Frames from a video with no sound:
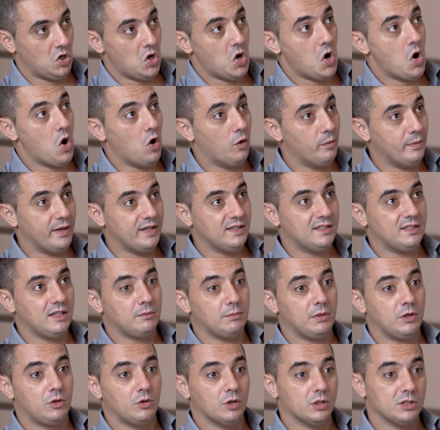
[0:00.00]
amazing
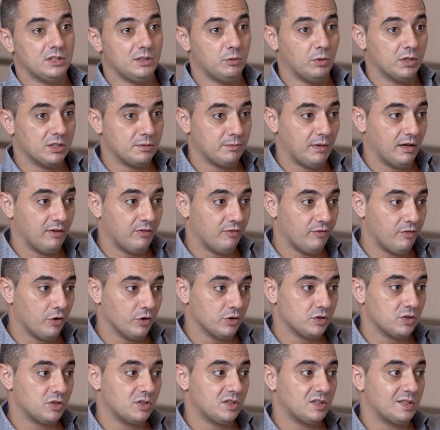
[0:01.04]
because it was my
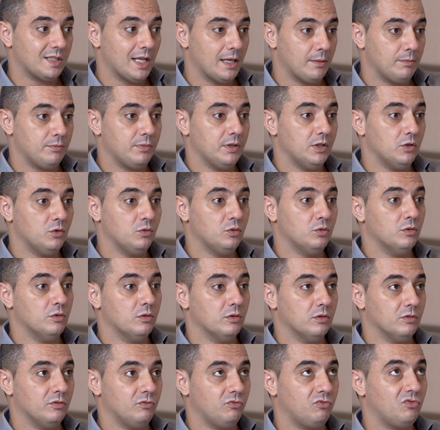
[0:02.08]
first step
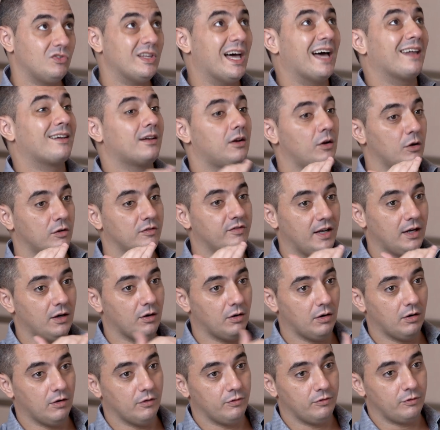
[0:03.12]
into that level
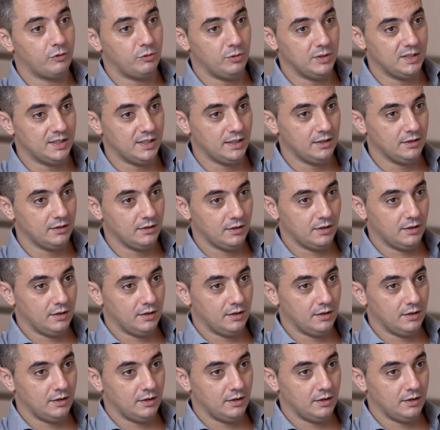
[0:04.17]
of cuisine.